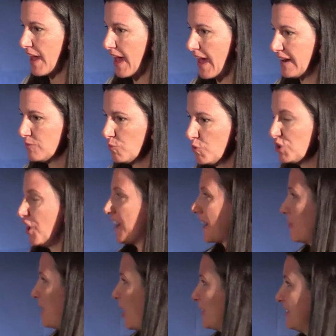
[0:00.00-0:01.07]
that, well, look,
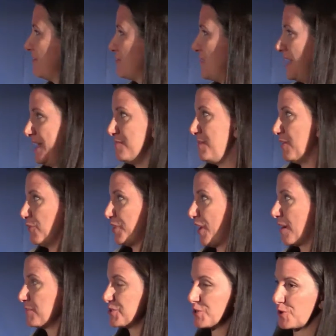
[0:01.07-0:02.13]
I mean, I'll even admit with
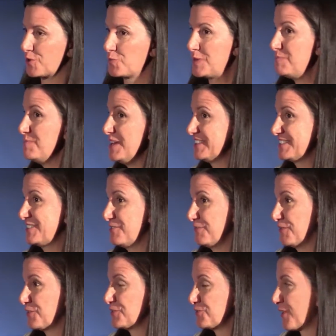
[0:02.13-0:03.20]
Omniture, we missed the
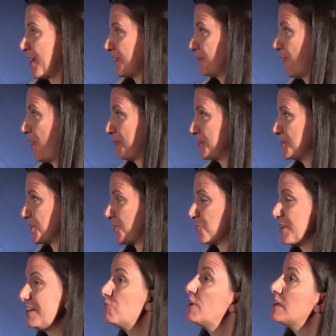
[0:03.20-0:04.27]
first round of Omniture.
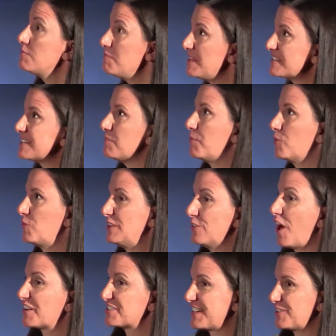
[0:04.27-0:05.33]
We didn't miss it, but we
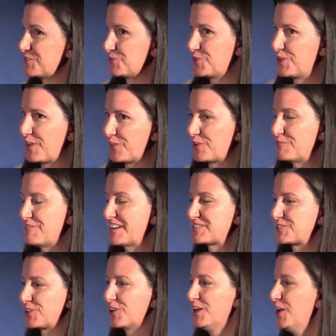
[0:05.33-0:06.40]
lost out to another
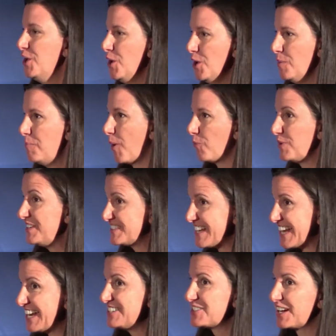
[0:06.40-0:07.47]
investor. But we
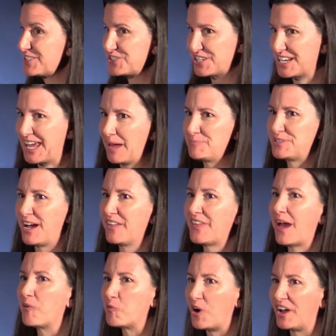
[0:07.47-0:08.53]
stayed in touch and kept on
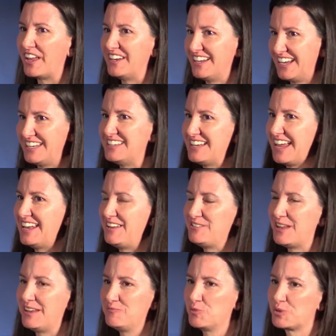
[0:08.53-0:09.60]
that one,
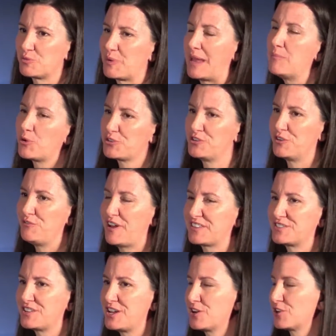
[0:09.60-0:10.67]
and we're able to invest a